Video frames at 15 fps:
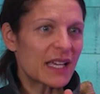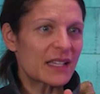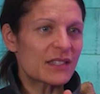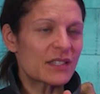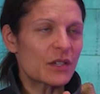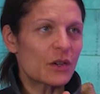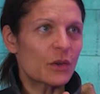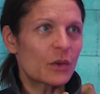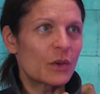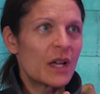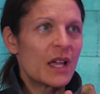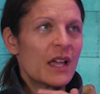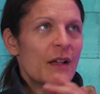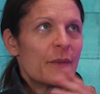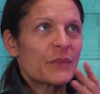And so,
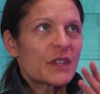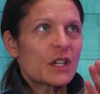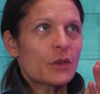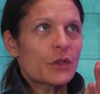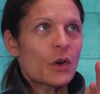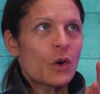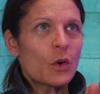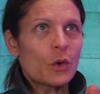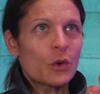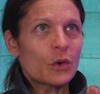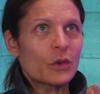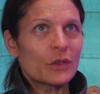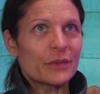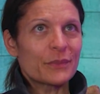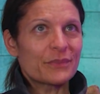the
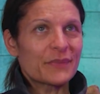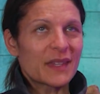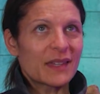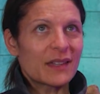whole,